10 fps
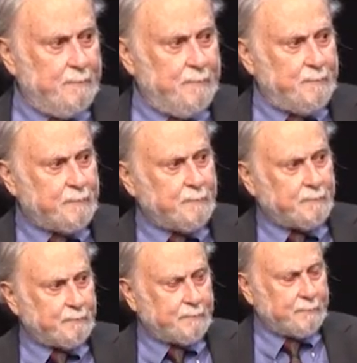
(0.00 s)
idea
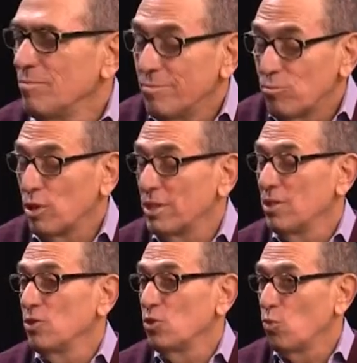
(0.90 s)
that
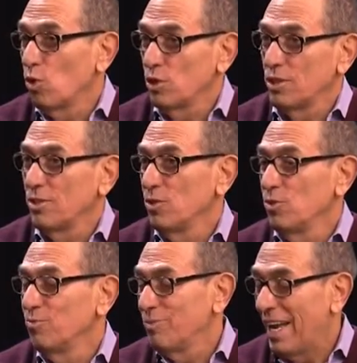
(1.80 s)
prisons were to
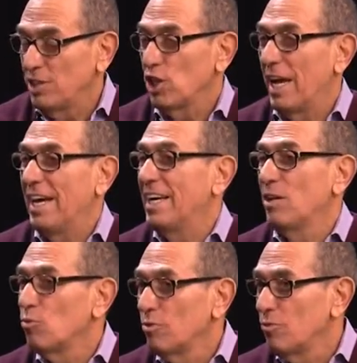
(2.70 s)
educate
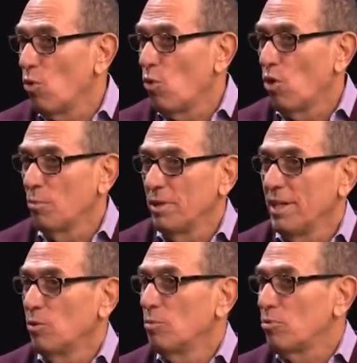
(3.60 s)
and reform, and
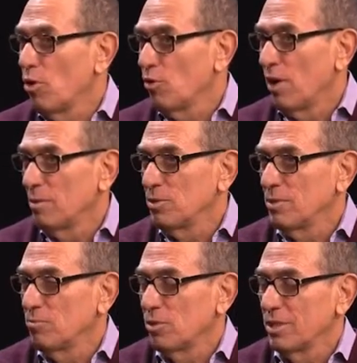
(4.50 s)
there were programs
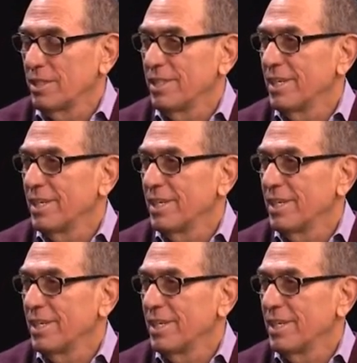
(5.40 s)
in prison.